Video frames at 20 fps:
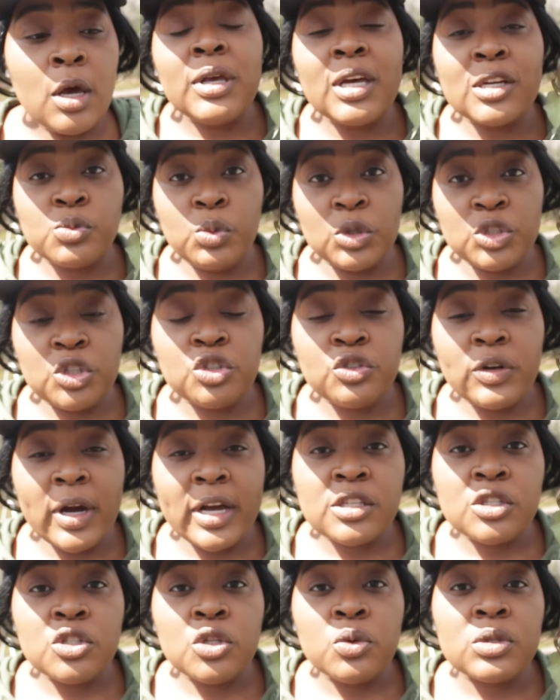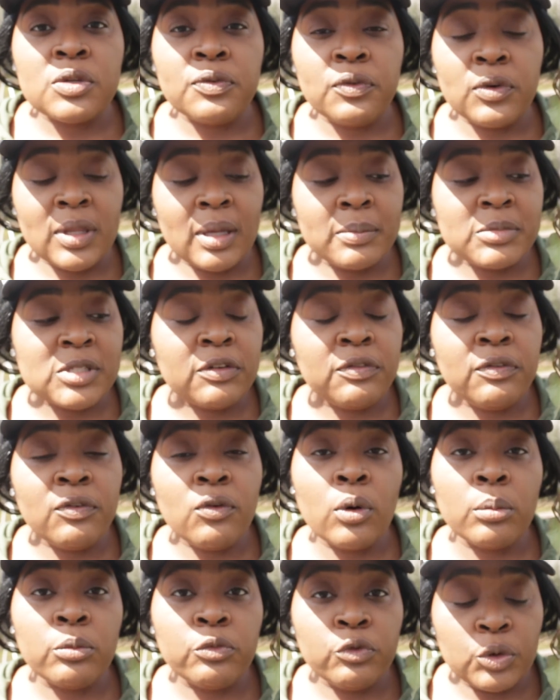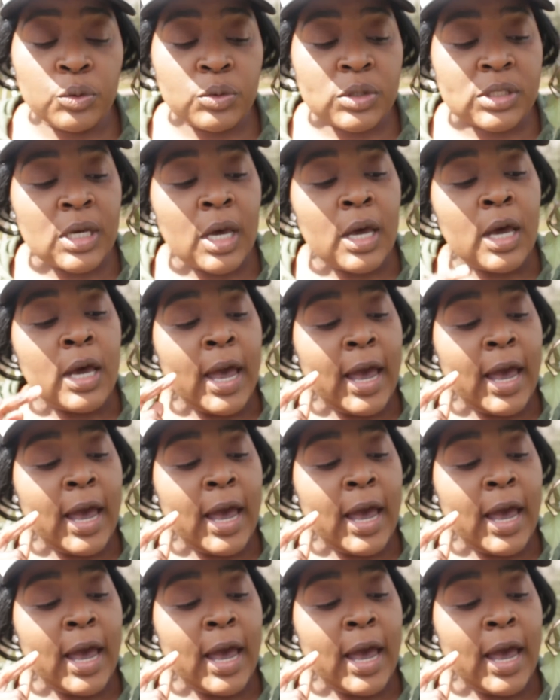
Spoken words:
because what you're trying to do is for them to form roots.